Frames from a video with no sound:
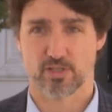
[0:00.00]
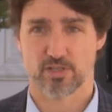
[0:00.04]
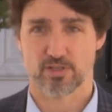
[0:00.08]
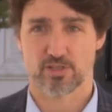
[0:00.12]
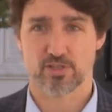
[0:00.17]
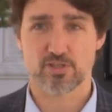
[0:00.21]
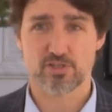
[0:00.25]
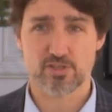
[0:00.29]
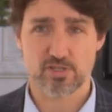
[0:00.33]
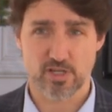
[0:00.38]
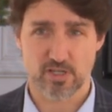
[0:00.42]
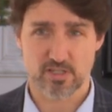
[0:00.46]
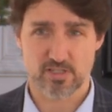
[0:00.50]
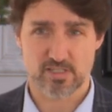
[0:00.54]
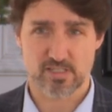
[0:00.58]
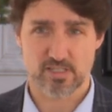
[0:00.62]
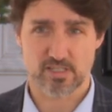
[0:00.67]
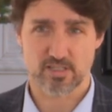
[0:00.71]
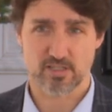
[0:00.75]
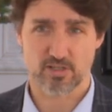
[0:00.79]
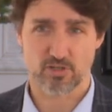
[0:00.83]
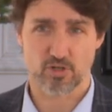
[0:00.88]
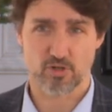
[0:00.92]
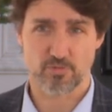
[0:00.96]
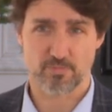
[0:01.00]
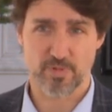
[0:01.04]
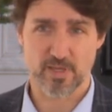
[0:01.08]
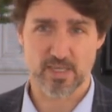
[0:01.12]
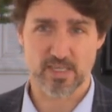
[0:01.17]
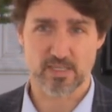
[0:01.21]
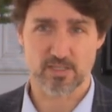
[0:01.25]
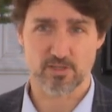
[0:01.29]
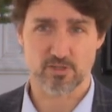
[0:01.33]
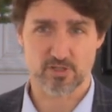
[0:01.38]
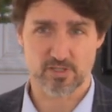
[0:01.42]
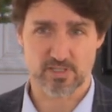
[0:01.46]
de sortir le
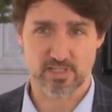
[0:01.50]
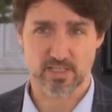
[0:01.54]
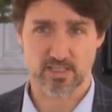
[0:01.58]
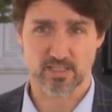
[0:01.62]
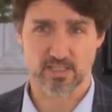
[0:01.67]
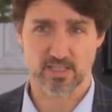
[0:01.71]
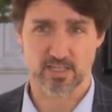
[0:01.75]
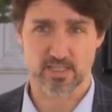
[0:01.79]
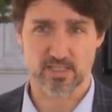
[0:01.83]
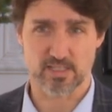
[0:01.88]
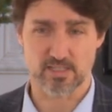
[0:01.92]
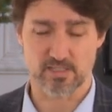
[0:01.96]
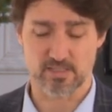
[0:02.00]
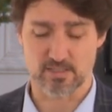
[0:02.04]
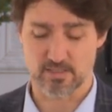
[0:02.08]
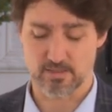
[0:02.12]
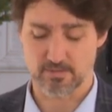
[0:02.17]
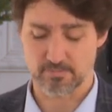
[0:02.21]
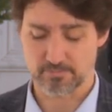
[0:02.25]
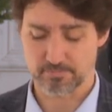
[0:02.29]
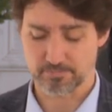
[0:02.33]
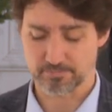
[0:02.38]
pays de cette crise.